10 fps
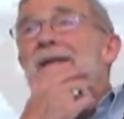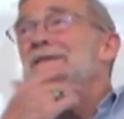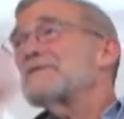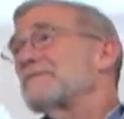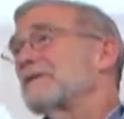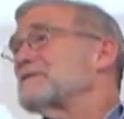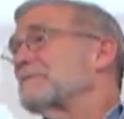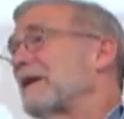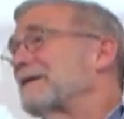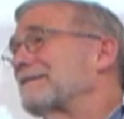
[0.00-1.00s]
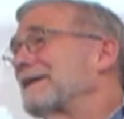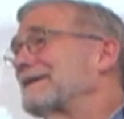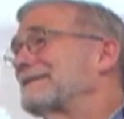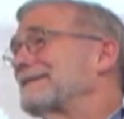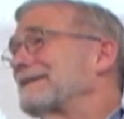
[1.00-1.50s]
these are friends of mine, all
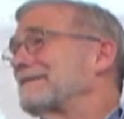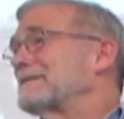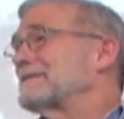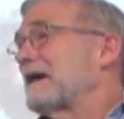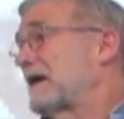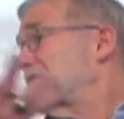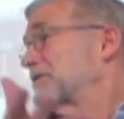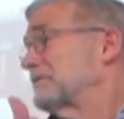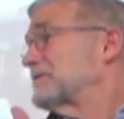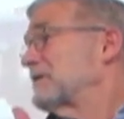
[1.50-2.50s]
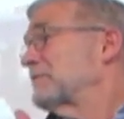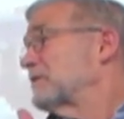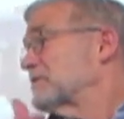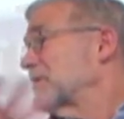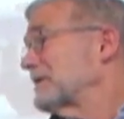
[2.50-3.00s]
right? I went to high school with some
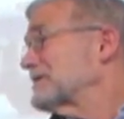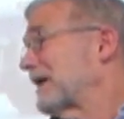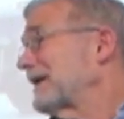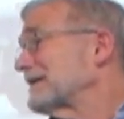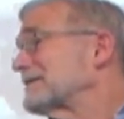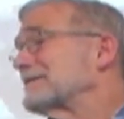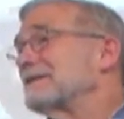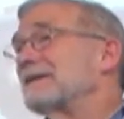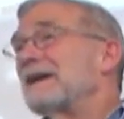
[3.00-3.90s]
of them as well as college.